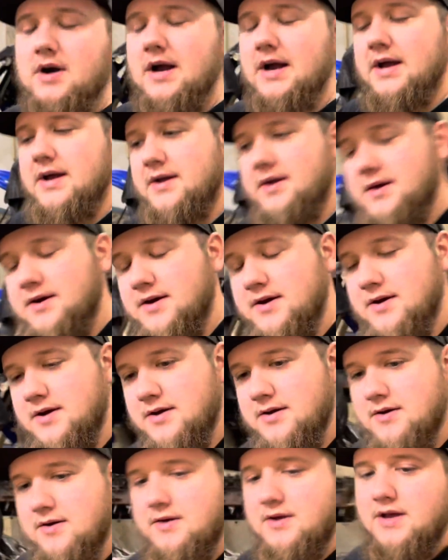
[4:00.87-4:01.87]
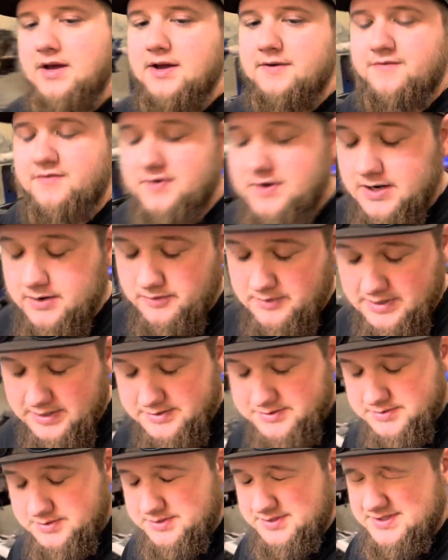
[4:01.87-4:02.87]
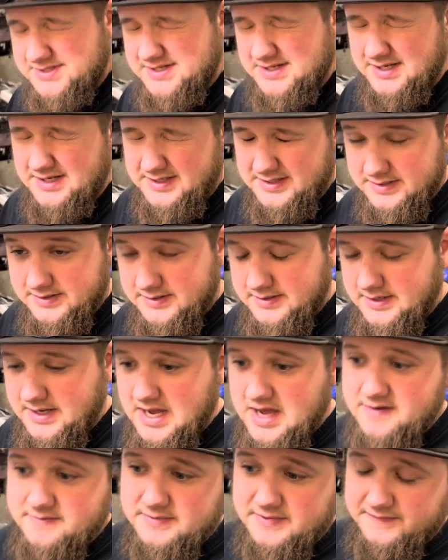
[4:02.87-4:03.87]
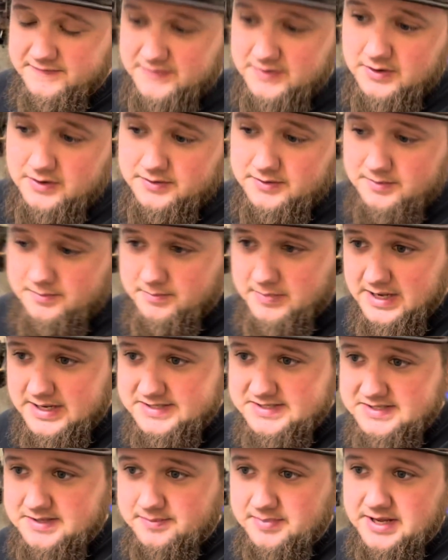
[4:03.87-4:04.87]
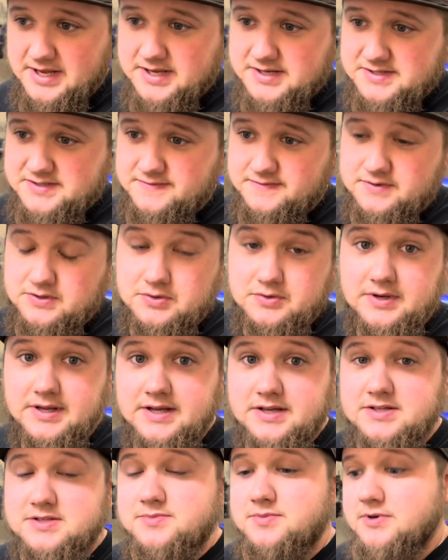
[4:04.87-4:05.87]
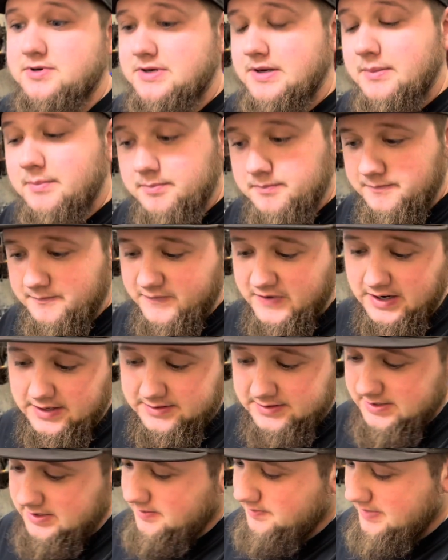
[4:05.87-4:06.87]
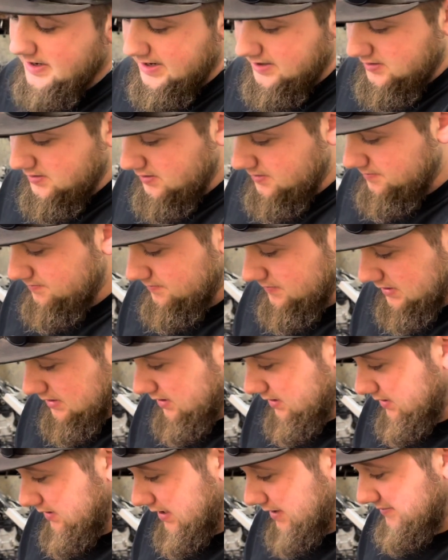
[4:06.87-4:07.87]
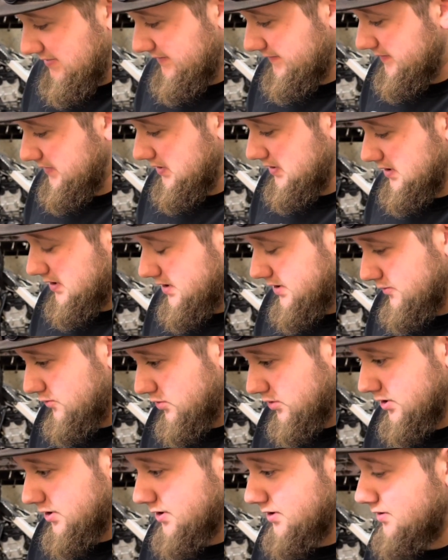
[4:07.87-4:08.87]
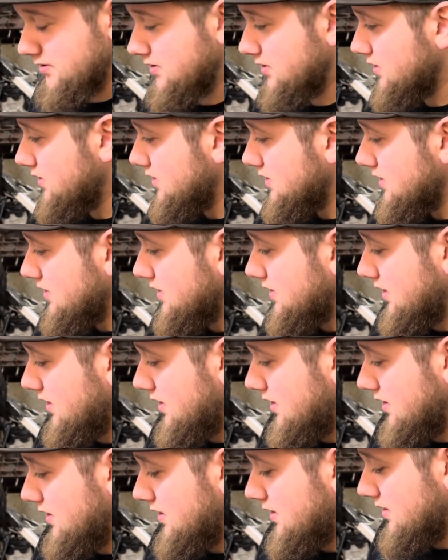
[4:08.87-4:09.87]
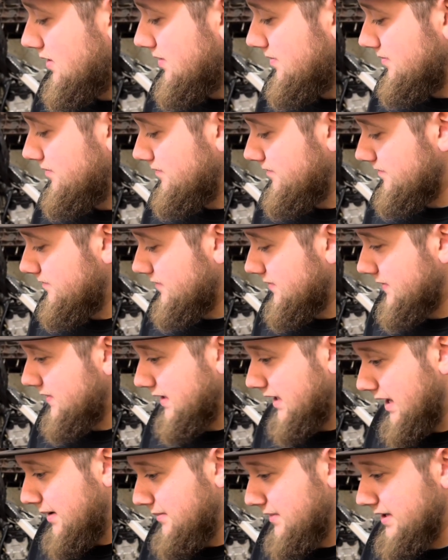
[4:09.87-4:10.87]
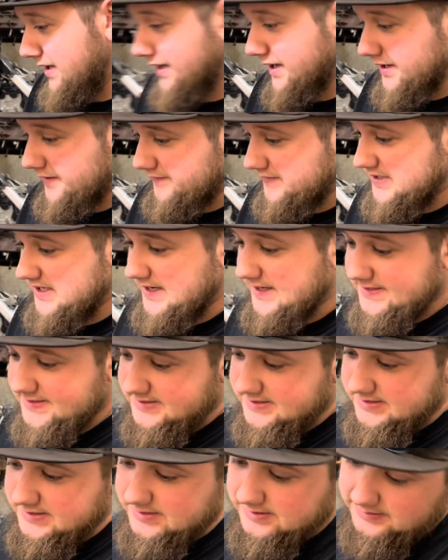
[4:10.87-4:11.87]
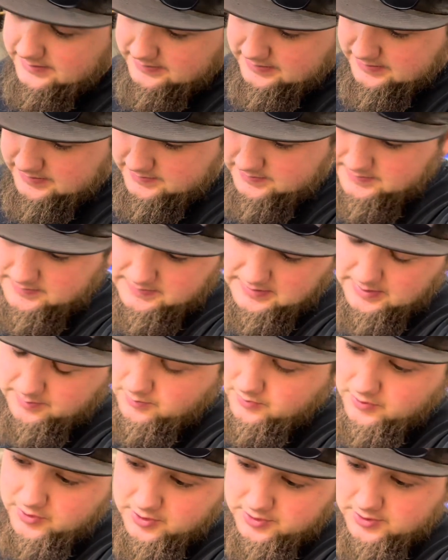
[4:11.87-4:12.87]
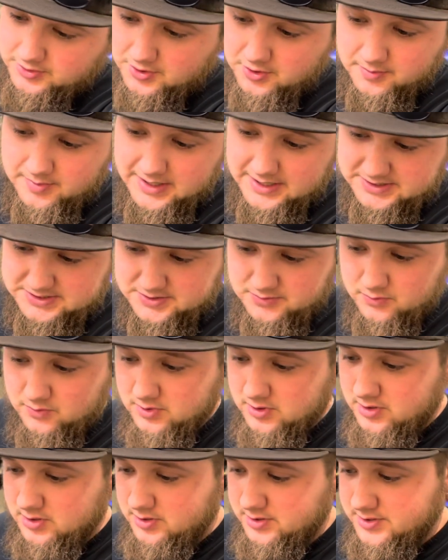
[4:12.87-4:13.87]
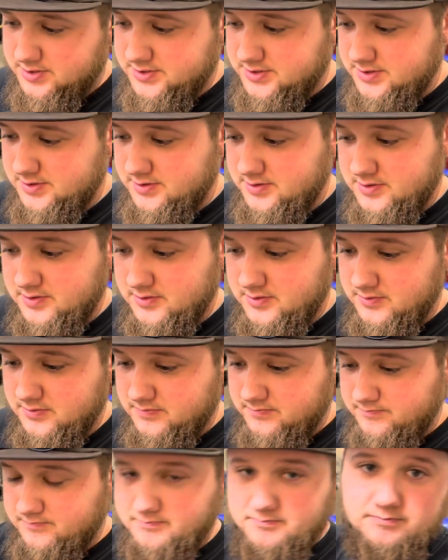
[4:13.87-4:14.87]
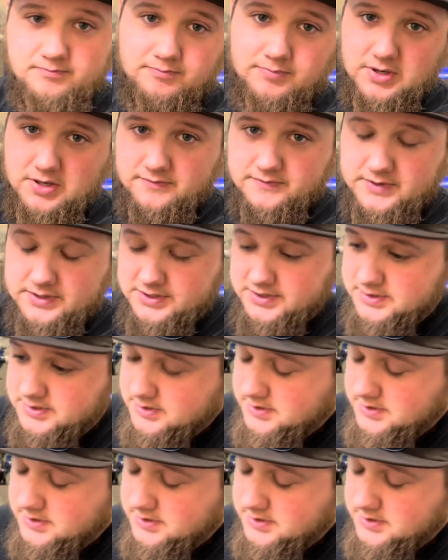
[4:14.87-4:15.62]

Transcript: I forgot what I was really saying. I haven't been feeling the best the past few days, but I'm finally getting back up and on my feet, and we're good. Got my negative test in. I'm good to go back to work, so perfect.